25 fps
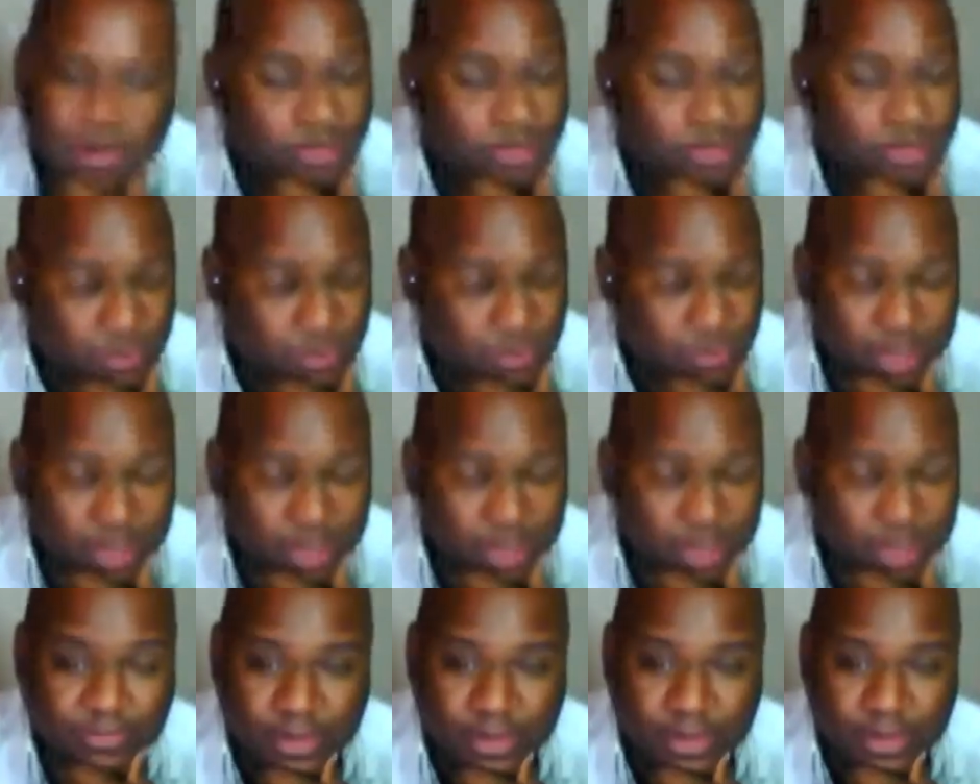But it was
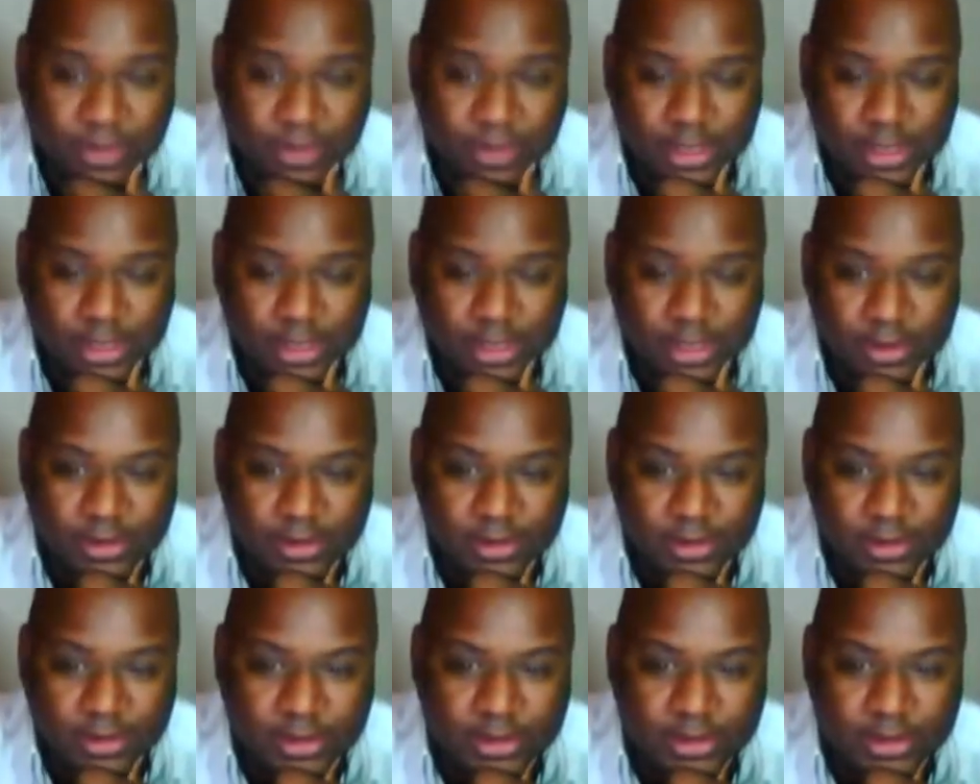really funny though.